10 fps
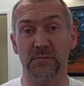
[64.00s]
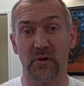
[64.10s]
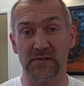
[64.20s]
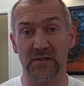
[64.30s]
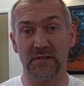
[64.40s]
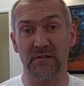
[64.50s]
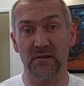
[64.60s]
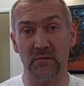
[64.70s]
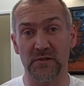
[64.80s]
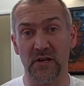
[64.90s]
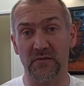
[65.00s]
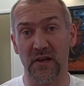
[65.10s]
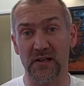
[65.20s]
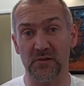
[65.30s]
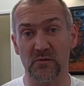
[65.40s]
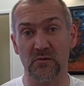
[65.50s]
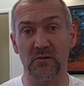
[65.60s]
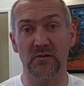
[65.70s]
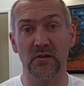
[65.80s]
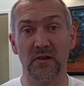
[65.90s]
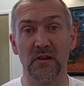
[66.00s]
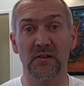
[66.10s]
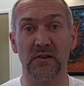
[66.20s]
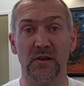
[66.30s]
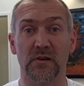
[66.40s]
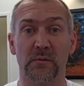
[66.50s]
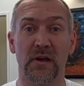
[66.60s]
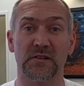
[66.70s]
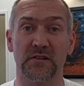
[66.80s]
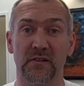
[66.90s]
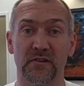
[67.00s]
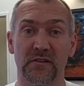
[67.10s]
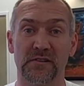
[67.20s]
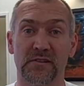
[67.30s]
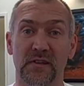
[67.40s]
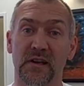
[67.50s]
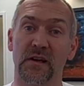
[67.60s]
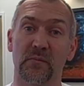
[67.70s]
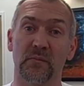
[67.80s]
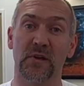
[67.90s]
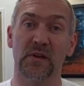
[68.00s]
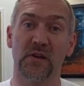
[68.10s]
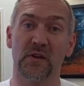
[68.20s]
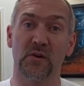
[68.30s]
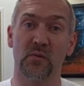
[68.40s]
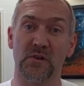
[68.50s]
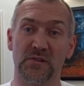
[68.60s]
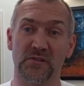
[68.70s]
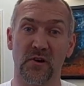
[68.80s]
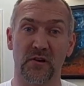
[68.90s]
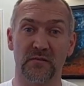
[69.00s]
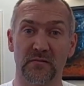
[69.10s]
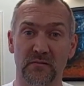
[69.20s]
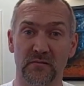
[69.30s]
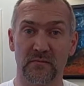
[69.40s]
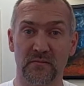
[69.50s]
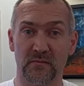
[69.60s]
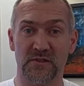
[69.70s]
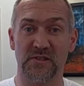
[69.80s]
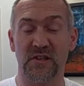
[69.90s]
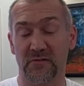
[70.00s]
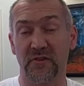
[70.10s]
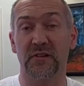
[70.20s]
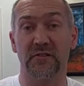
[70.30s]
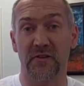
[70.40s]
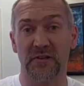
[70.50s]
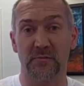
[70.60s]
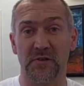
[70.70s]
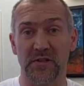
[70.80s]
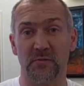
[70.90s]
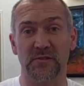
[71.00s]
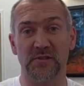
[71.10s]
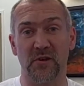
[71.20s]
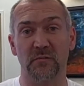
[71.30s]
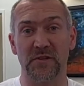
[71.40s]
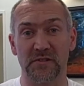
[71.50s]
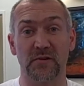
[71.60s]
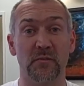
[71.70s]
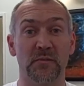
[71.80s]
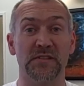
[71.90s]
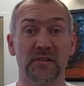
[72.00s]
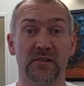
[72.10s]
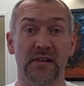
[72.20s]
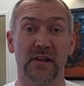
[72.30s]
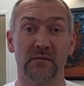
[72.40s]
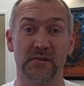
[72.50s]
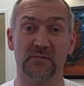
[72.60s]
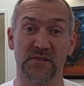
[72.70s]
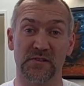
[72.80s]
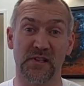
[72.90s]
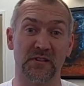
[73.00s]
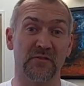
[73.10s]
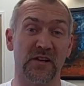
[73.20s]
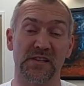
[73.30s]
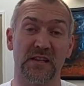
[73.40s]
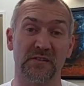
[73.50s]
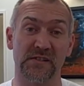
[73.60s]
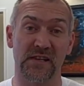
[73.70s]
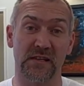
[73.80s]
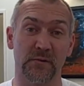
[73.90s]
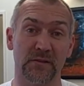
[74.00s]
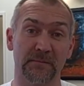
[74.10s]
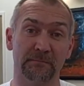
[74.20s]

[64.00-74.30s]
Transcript: deposit which overlays all the occupation evidence, which is a flood deposit which has got bits of Roman material in it, which signifies the end of the settlement.